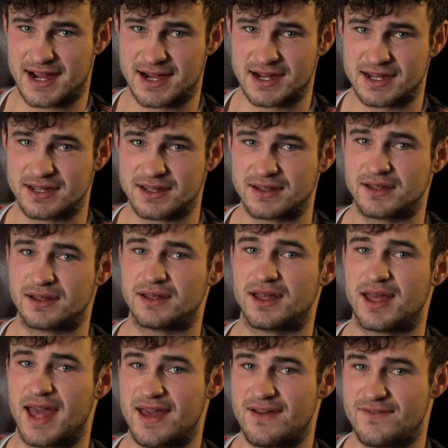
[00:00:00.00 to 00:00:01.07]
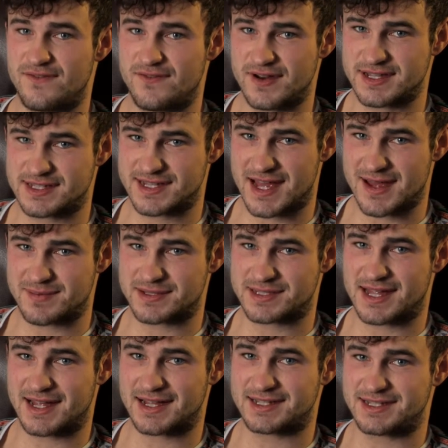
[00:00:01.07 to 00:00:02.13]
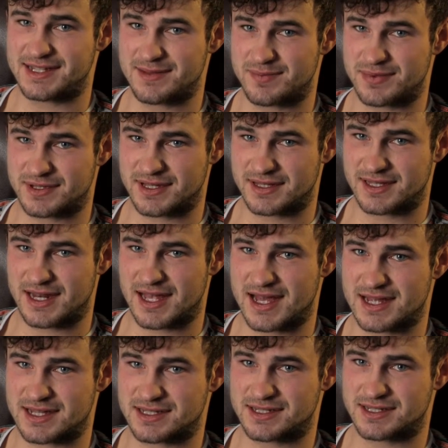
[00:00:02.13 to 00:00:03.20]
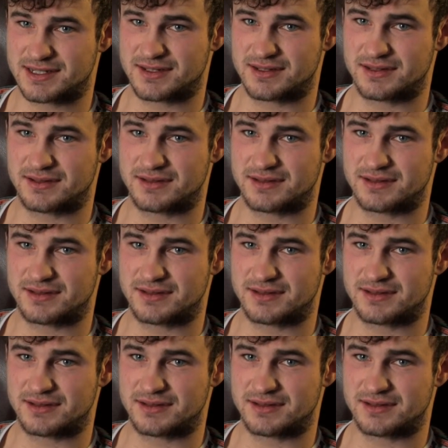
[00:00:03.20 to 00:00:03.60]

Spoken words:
the dark, every step sank deeper than the last.